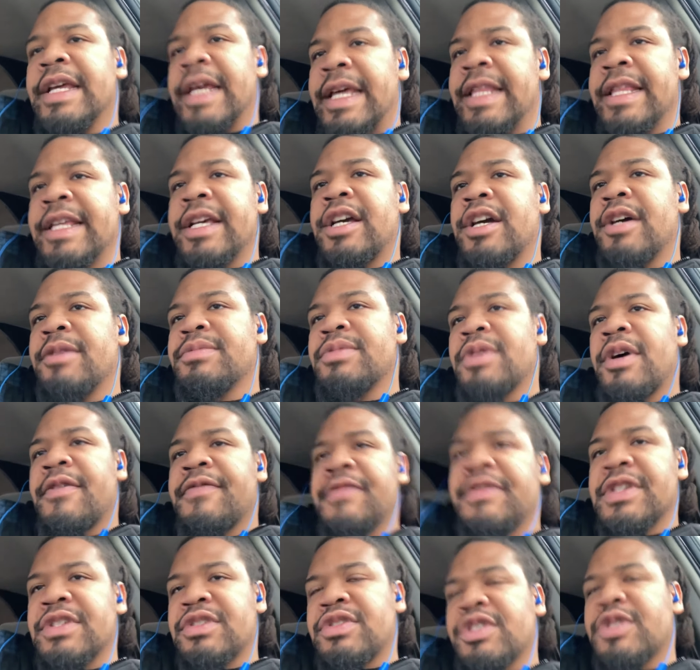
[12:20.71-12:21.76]
and it comes
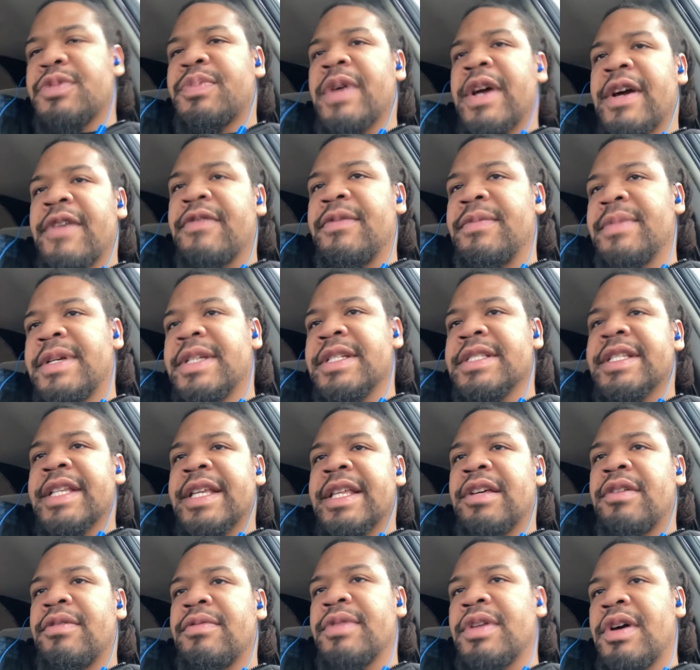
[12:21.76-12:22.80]
off disrespectful because they
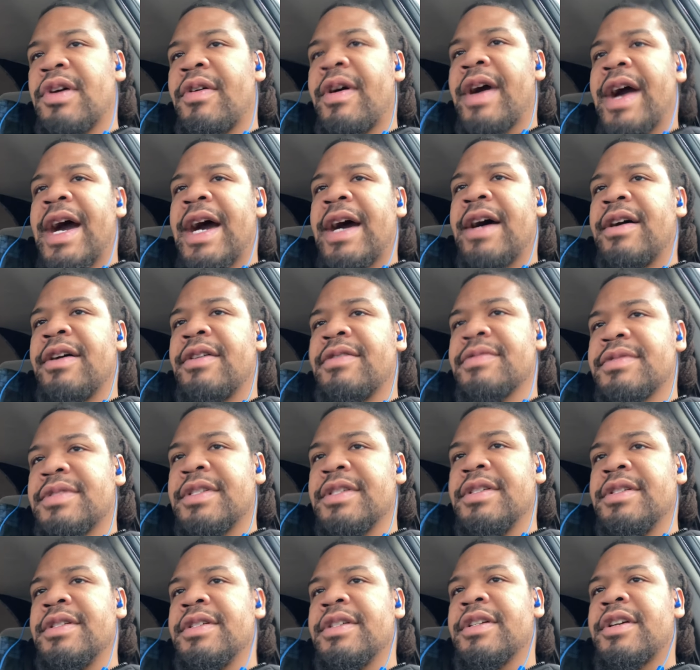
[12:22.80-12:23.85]
don't know how
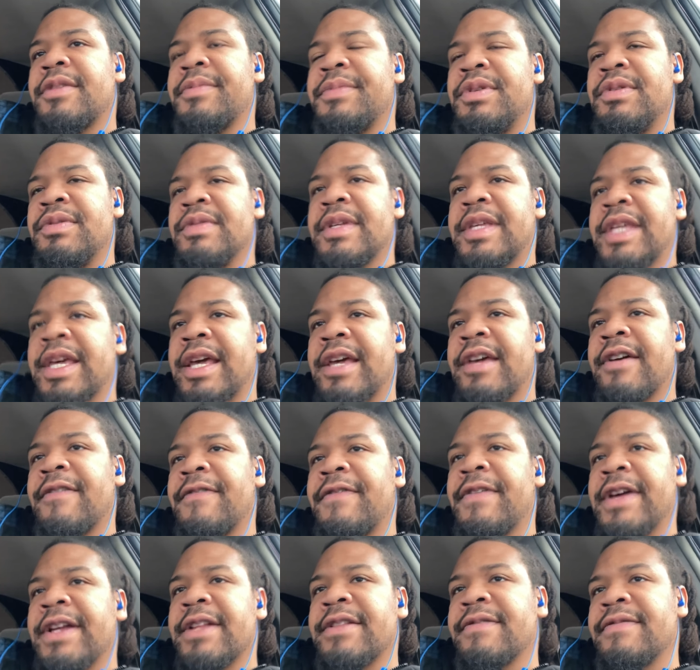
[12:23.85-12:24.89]
to communicate
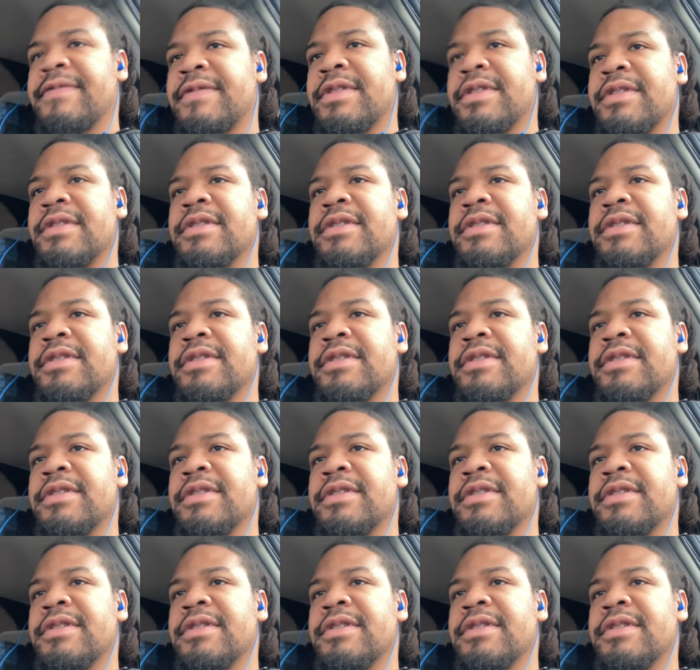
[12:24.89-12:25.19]
effectively.